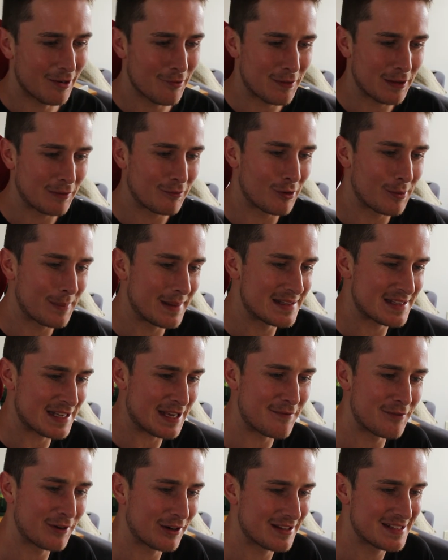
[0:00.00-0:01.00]
don't think Rollerblade's
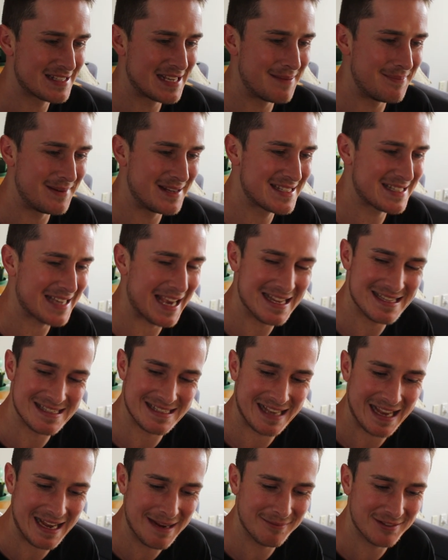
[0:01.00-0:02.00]
ever going to send me skates
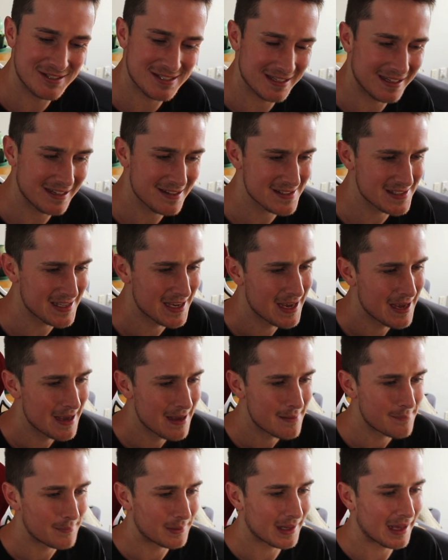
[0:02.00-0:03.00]
again, which sucks.
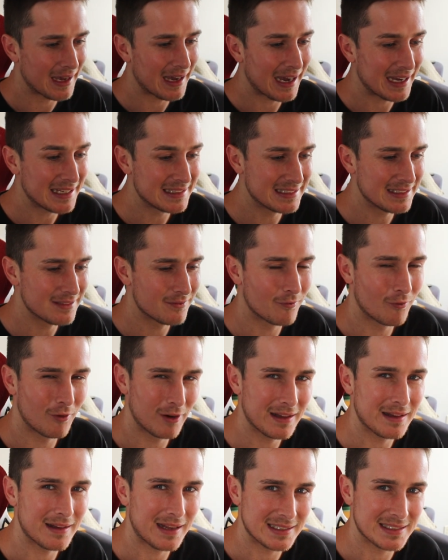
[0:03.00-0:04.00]
But I did
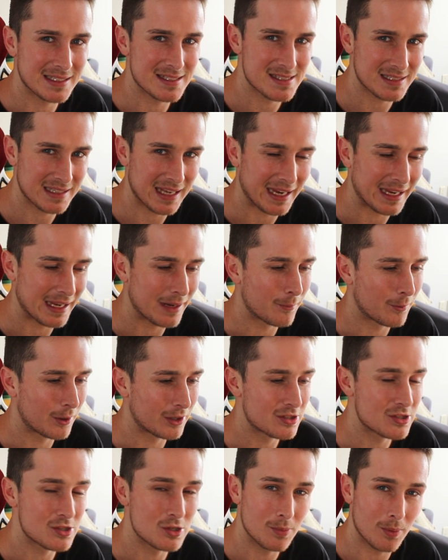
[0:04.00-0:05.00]
really like the skate. It
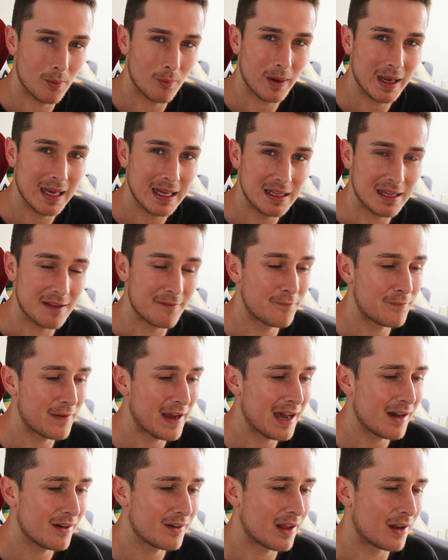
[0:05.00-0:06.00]
worked super well. It
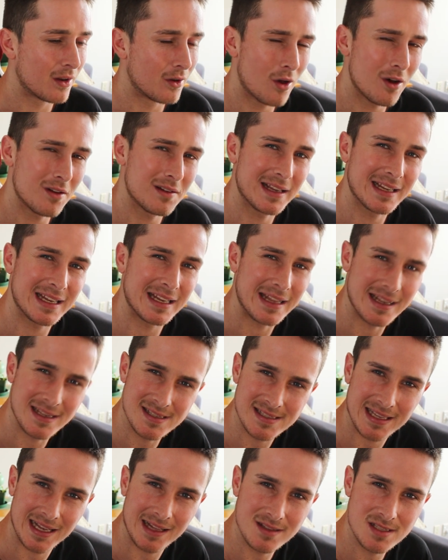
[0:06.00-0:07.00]
felt a lot like an
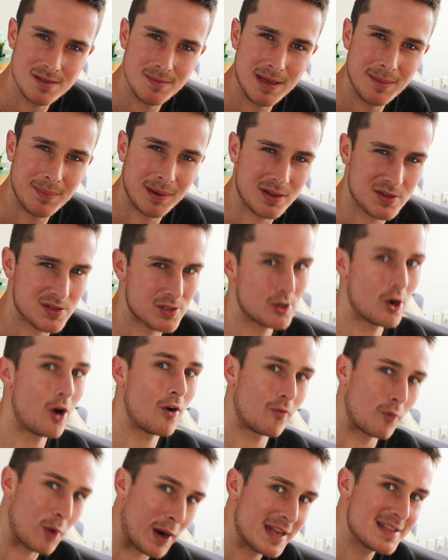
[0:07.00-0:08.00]
SL to me, but it's
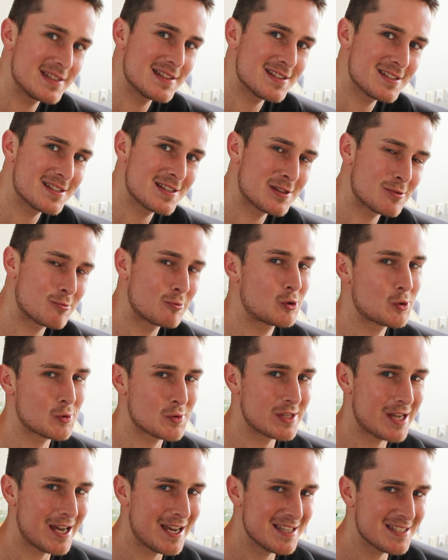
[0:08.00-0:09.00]
not razors, which
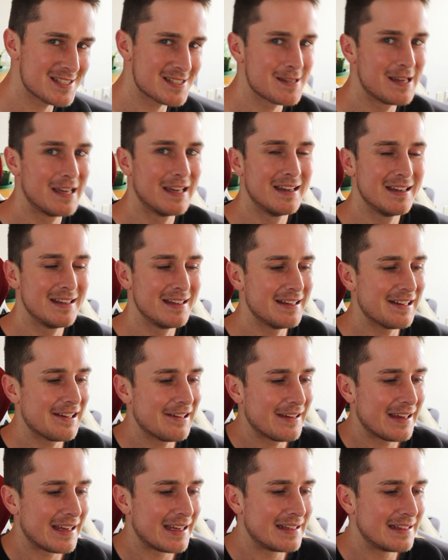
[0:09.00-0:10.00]
was nice. You
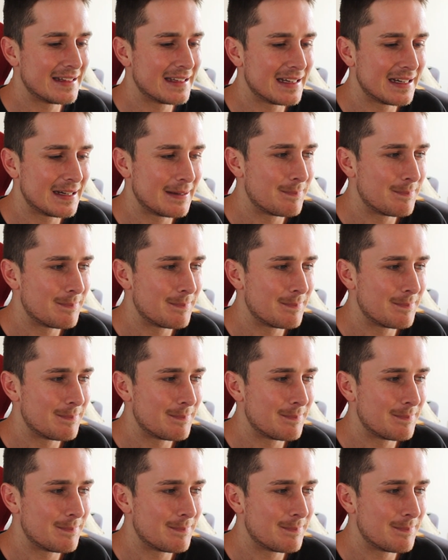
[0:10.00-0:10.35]
know, and